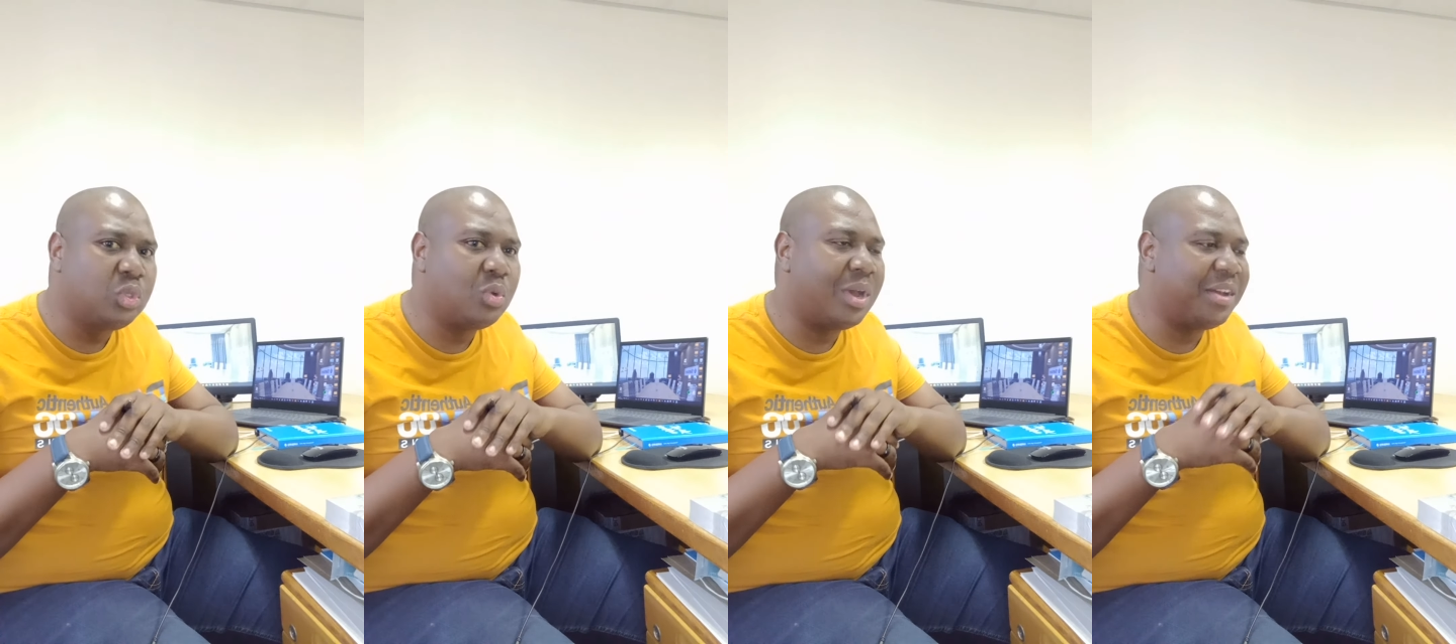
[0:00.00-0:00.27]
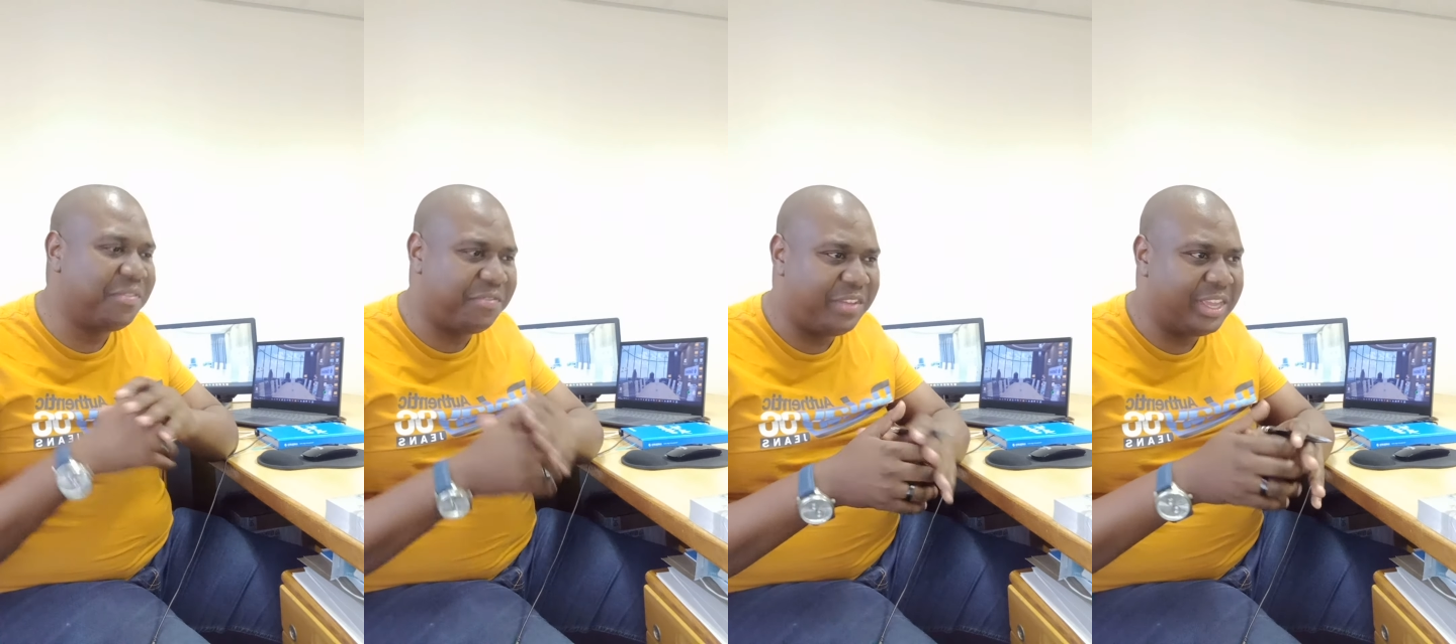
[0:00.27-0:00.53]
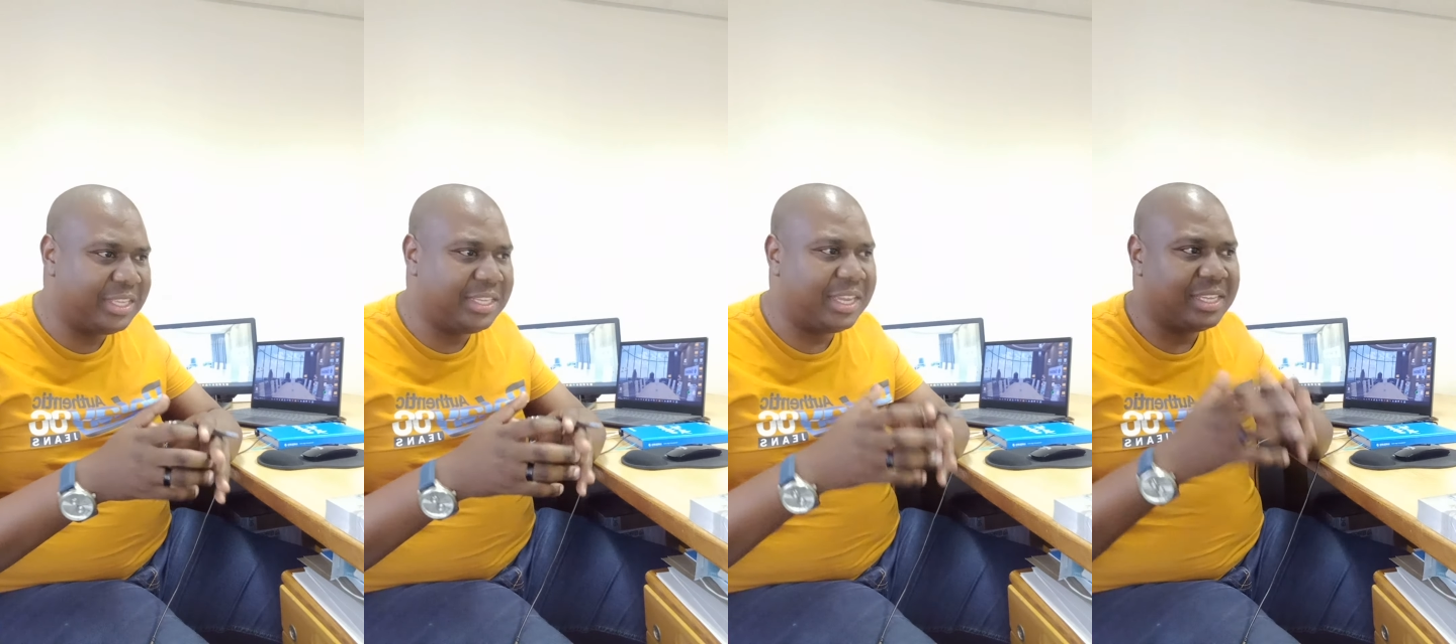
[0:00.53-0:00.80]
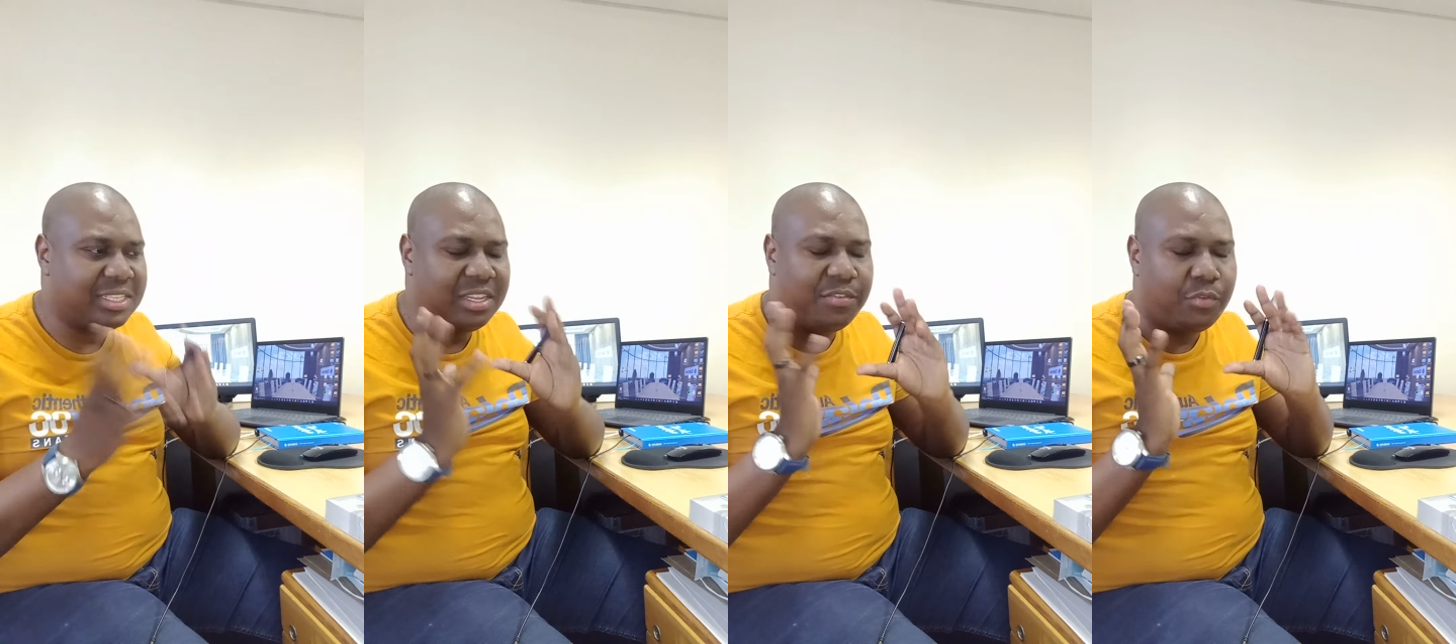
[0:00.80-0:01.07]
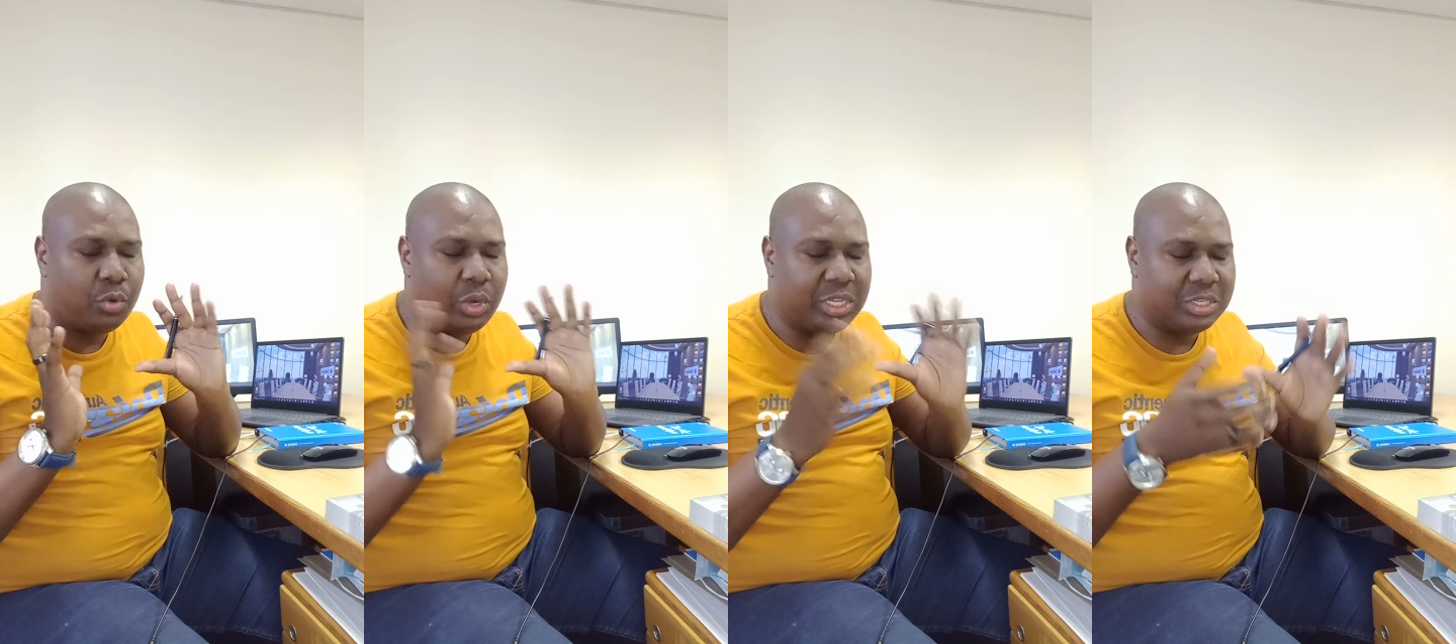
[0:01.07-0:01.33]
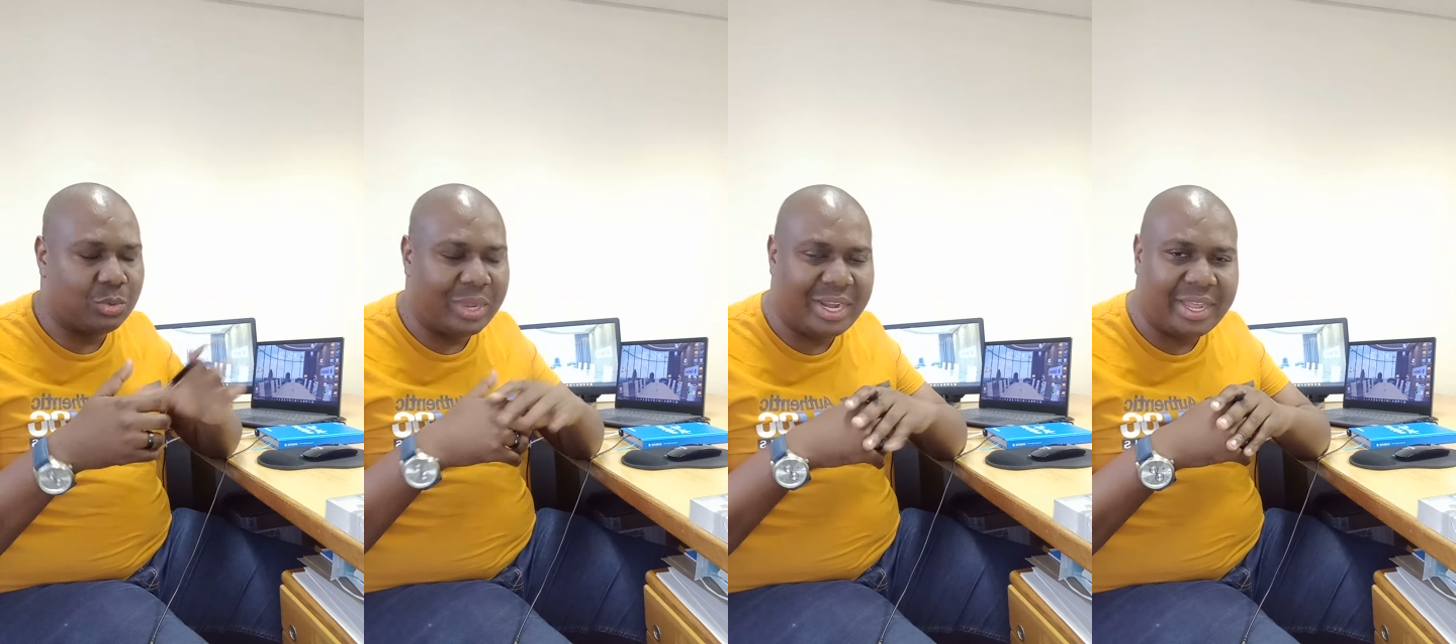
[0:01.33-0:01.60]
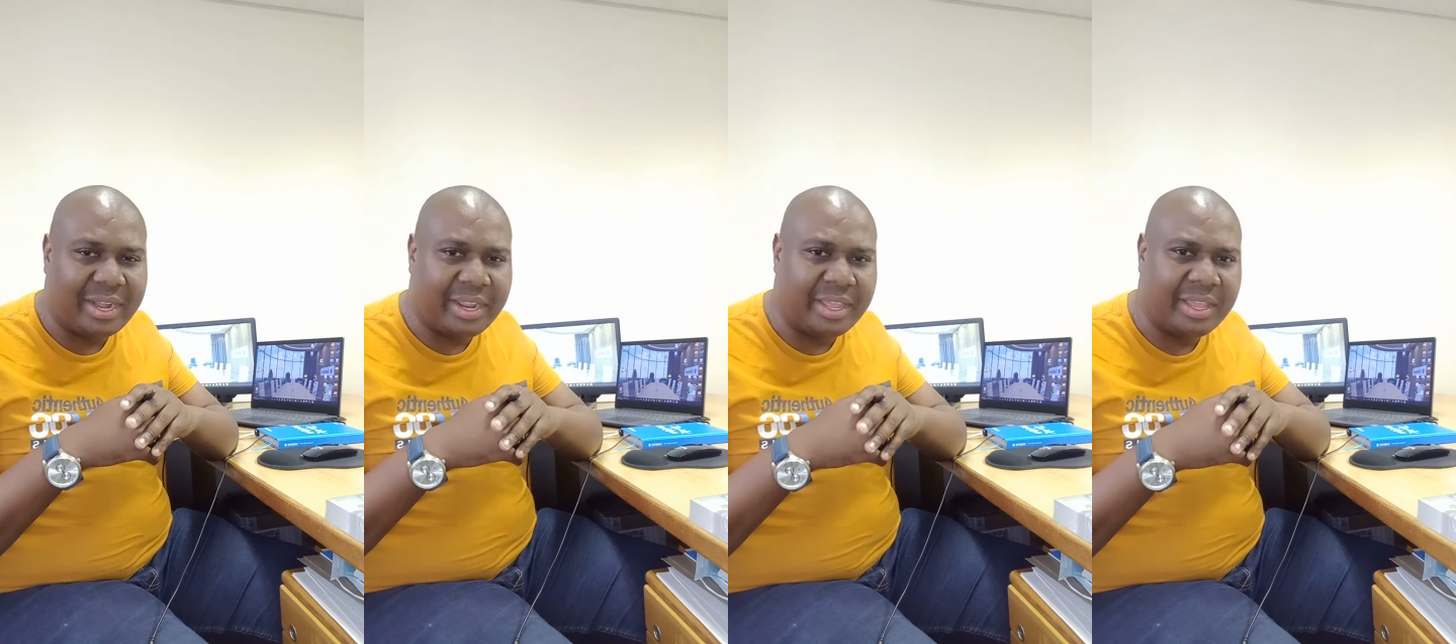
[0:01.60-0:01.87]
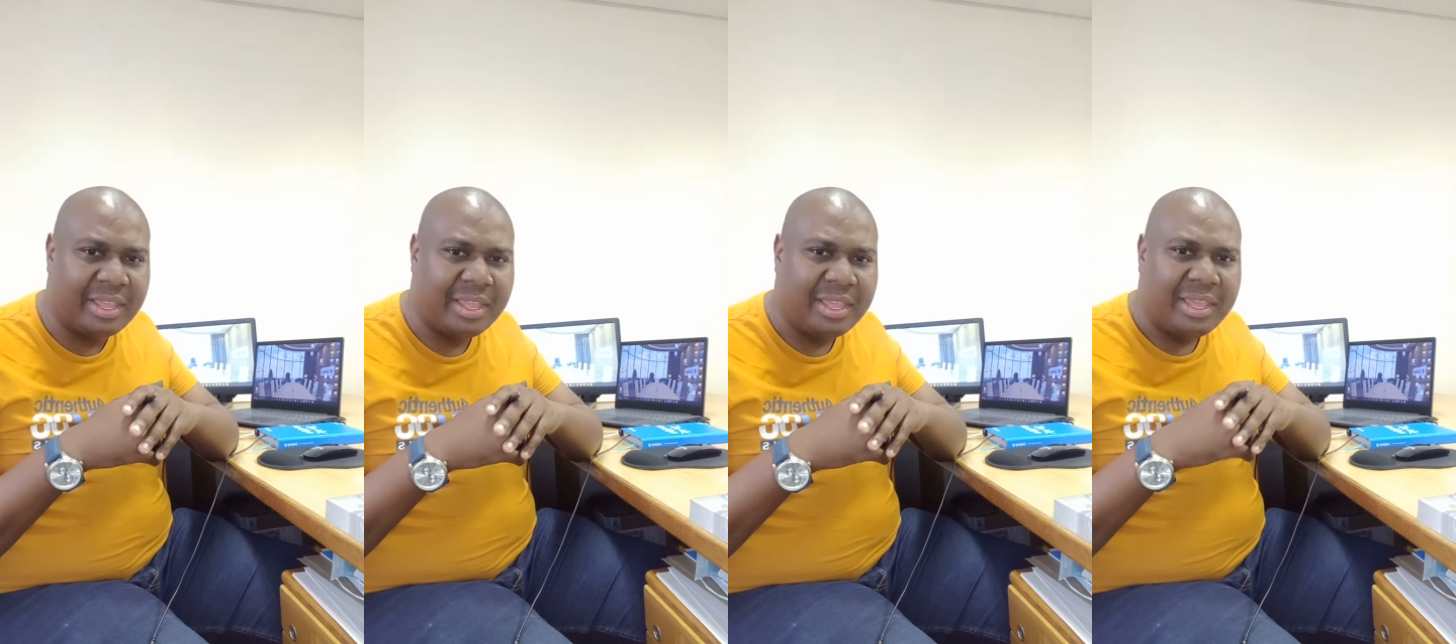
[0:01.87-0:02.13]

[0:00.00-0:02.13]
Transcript: to affect us? Everyone is wondering,